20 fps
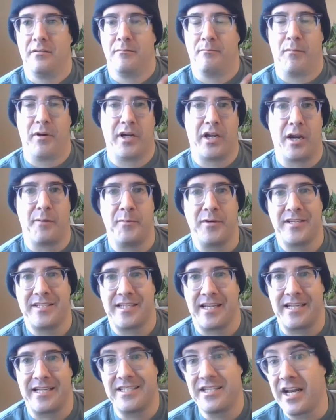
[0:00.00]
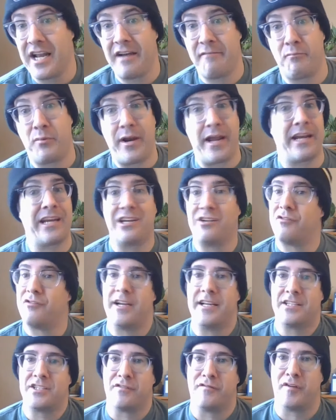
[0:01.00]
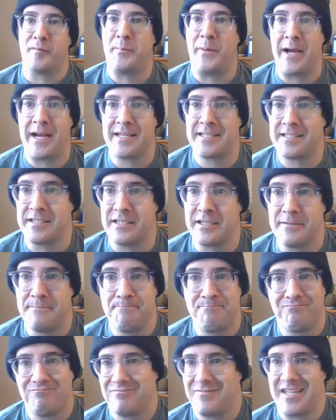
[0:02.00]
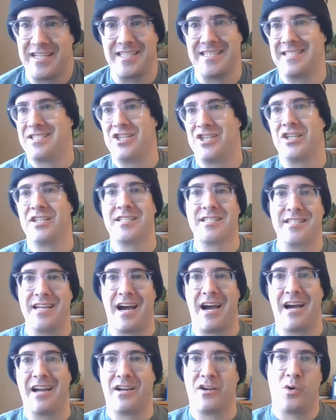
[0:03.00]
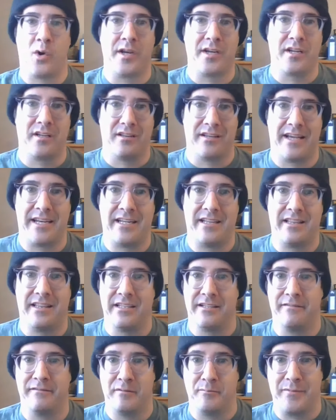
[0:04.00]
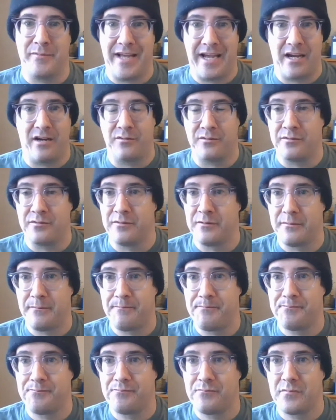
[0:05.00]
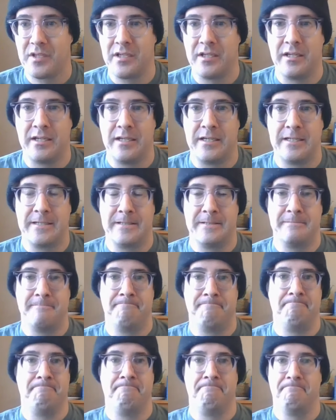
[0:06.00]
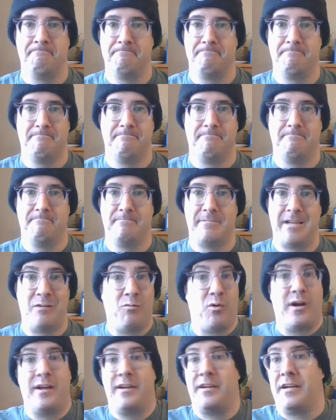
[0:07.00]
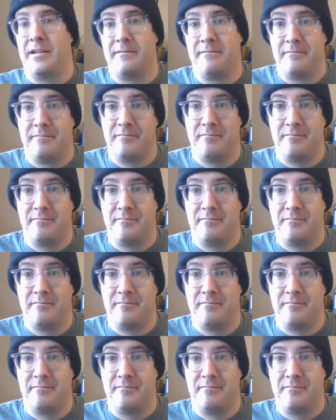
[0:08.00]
Montgomery said he's going to have bragging rights over Pasta, and he's just not going to let it live him down. And why not?